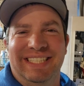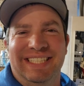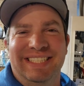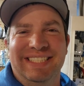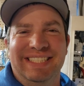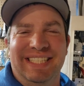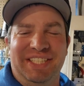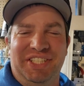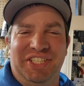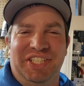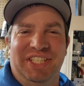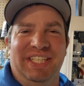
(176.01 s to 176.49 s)

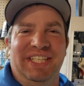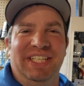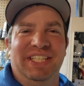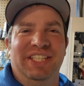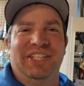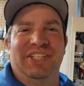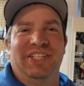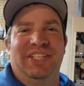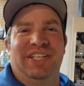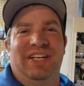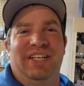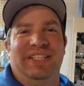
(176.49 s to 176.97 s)
glitching.
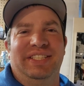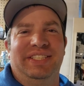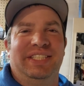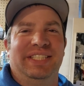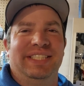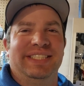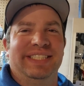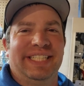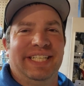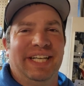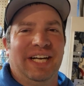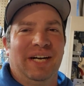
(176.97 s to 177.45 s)
They're
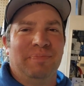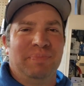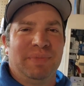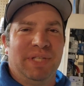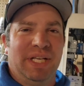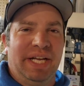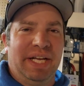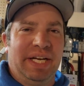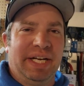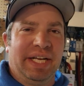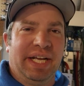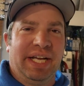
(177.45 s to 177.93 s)
constantly
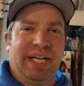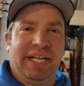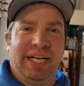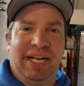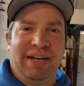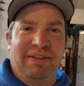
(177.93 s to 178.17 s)
updating it.